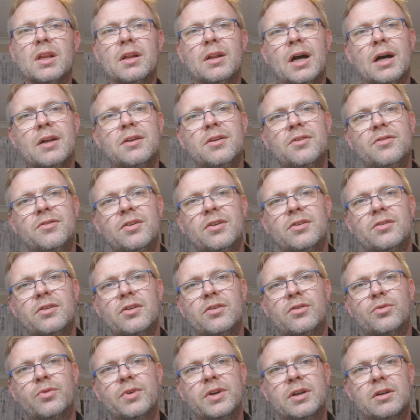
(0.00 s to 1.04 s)

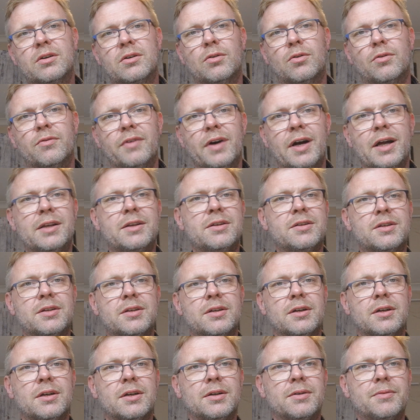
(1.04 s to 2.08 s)
1963 Corvette
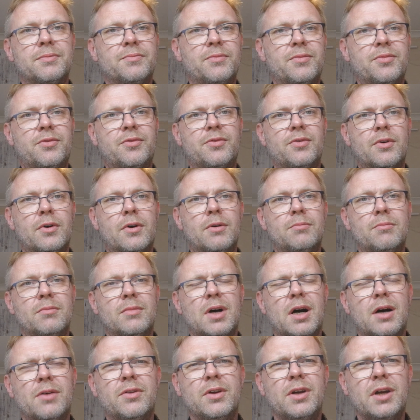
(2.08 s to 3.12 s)

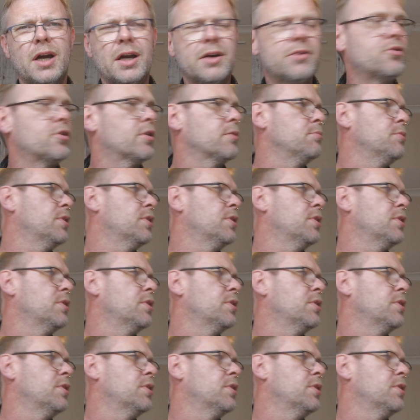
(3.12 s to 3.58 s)
from, I think, Accurate